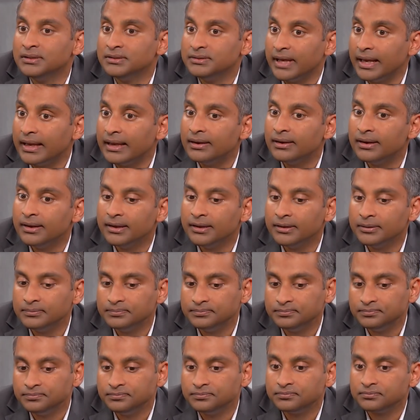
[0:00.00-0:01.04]
Secondly,
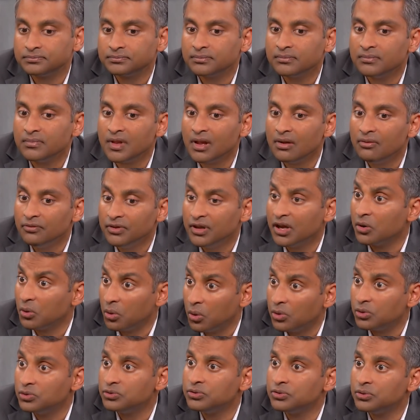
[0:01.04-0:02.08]
we are
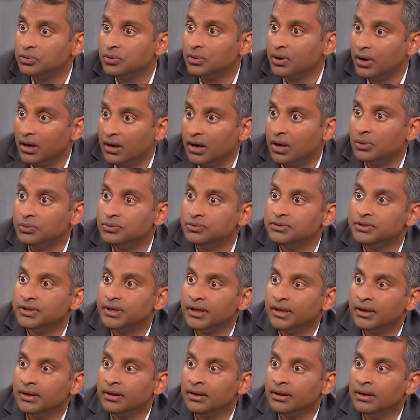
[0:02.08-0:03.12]
also
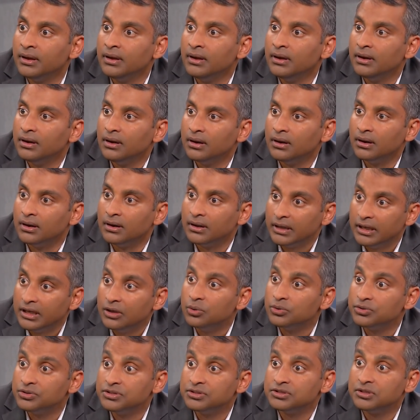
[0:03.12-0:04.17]
announcing uh,
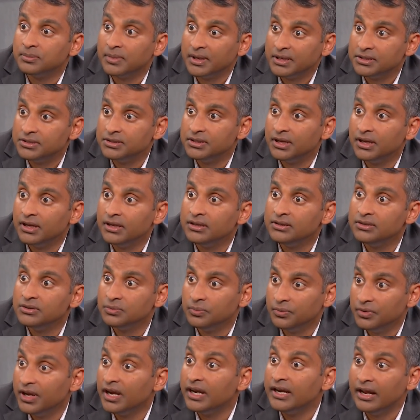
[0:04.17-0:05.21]
ecosystem exchange
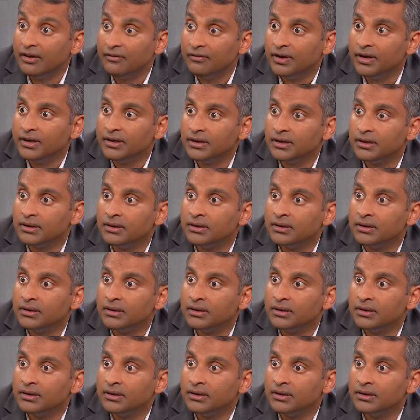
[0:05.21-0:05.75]
via DevNet